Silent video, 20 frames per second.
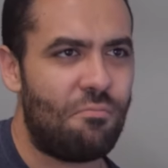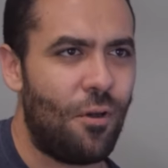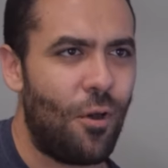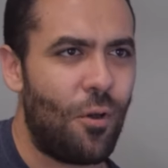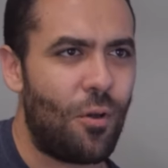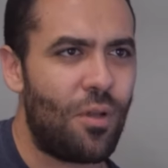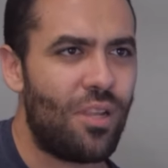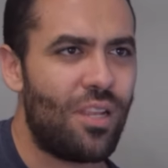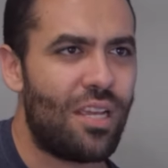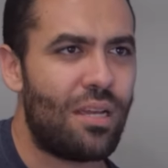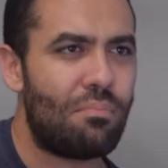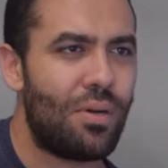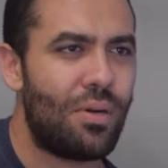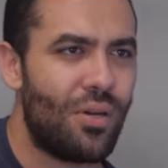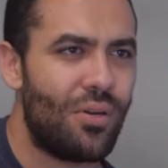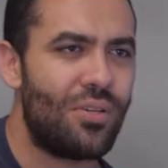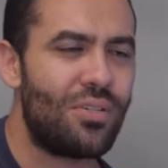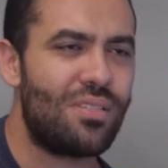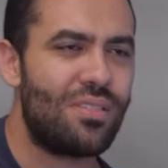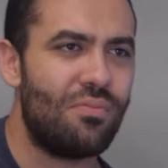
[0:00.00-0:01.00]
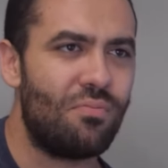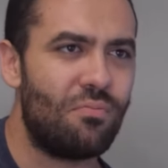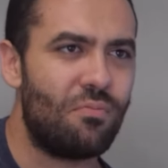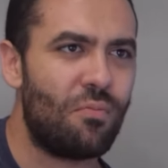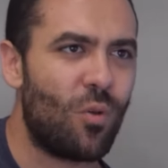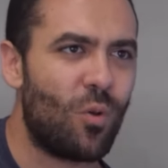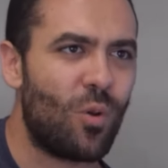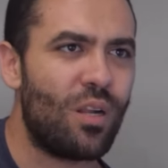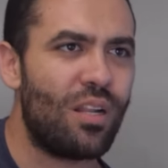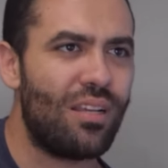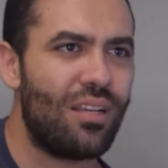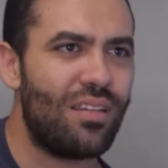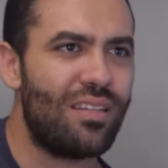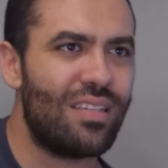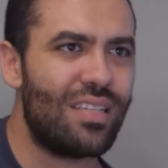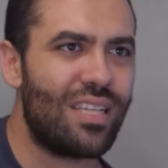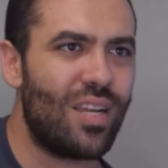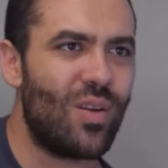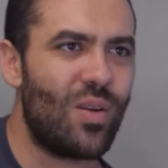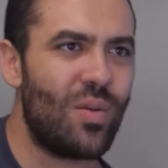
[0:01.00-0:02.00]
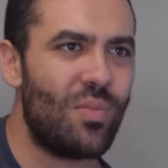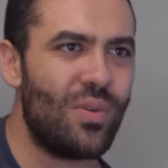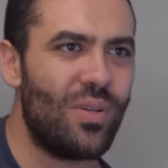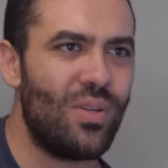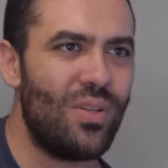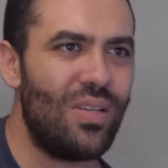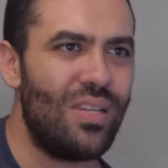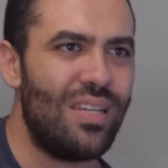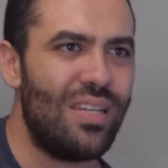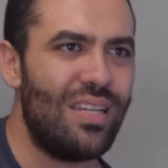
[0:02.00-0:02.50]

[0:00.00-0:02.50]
vocally opposed the Florida carry bill.